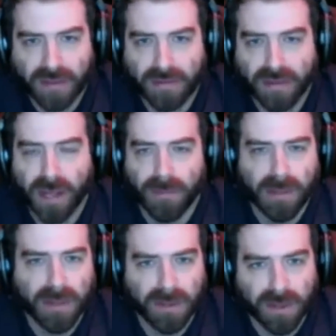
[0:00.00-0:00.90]
It's
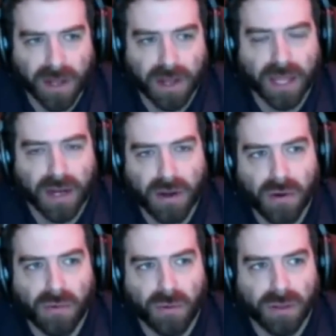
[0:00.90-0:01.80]
maybe not that
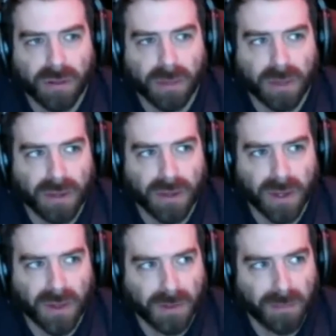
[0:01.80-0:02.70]
noteworthy, but
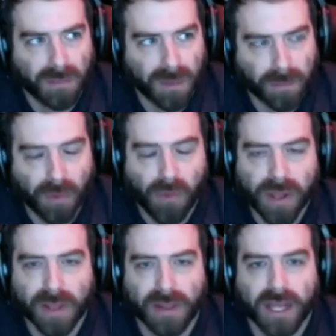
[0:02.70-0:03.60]
the
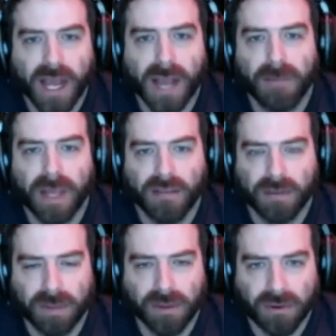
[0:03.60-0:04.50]
point that the guy makes to
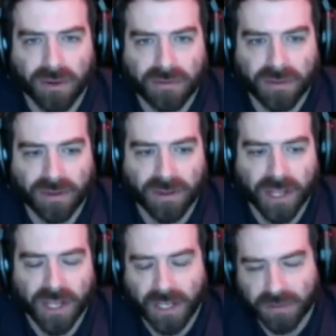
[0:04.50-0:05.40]
Bill Kristol
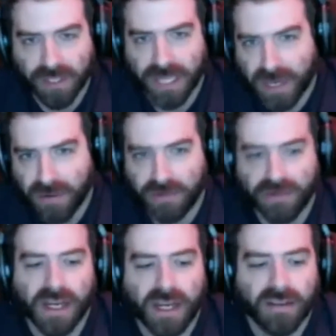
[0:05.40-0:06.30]
is really
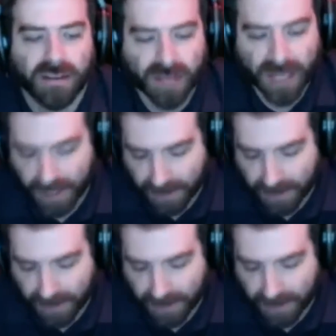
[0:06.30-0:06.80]
interesting, because he's like,